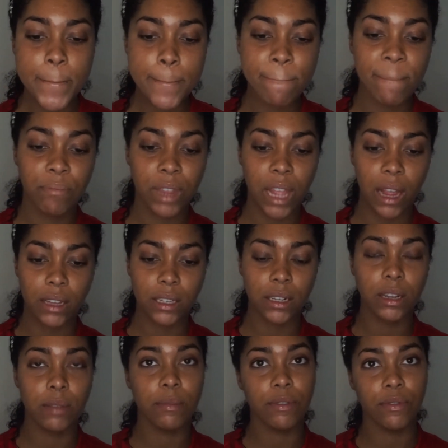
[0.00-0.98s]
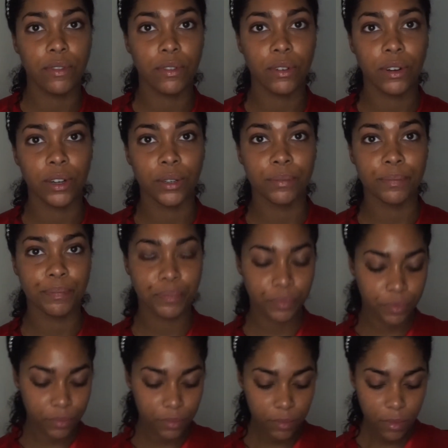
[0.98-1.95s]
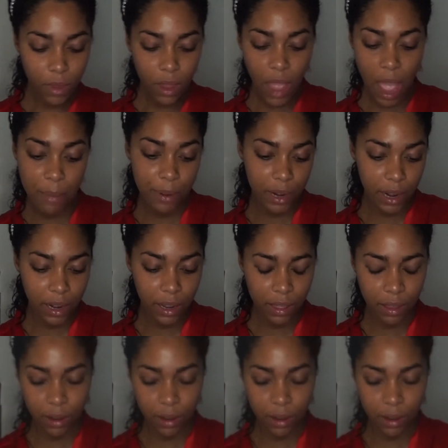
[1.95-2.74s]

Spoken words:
nicely before I put anything